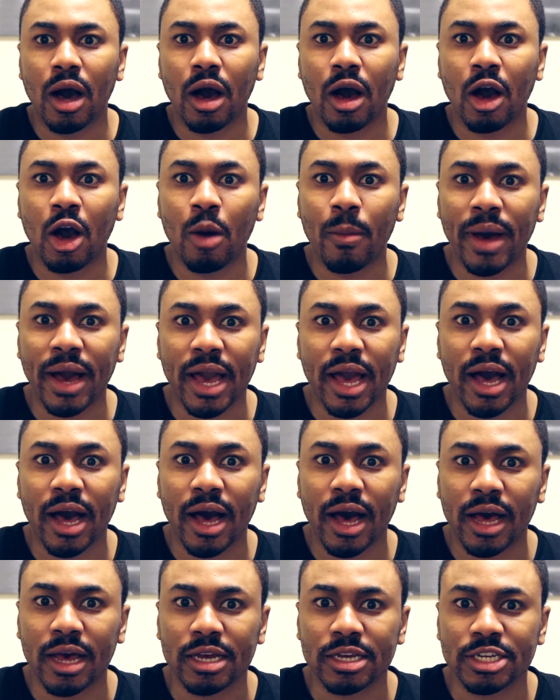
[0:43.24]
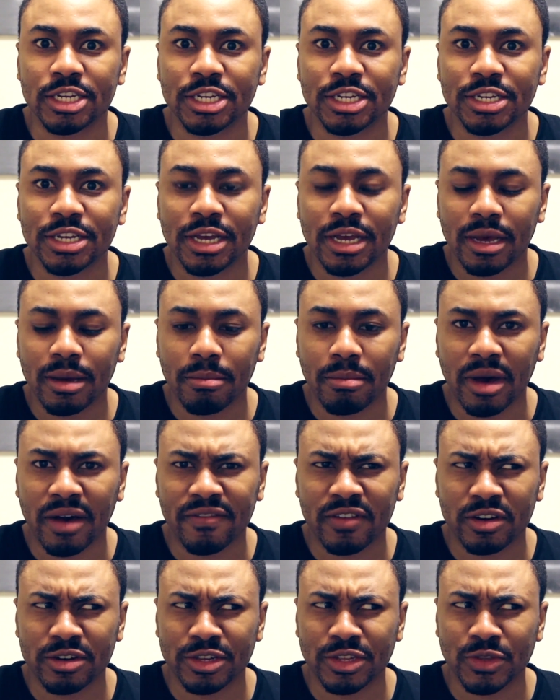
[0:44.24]
Oh my gosh,
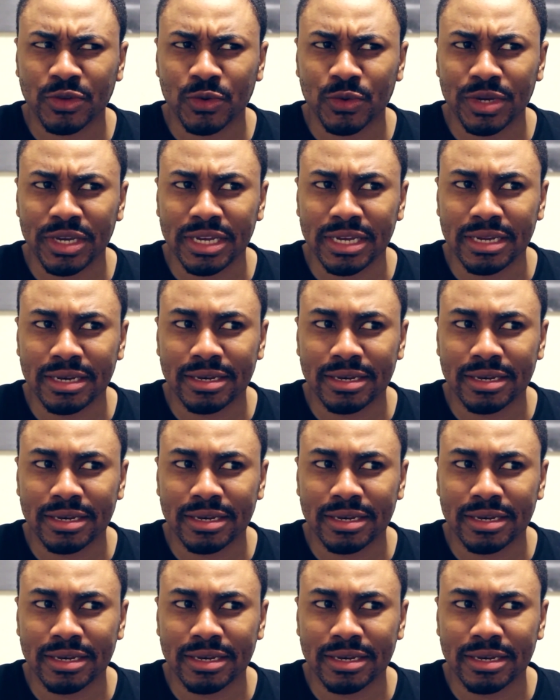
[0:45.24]
my first tweet.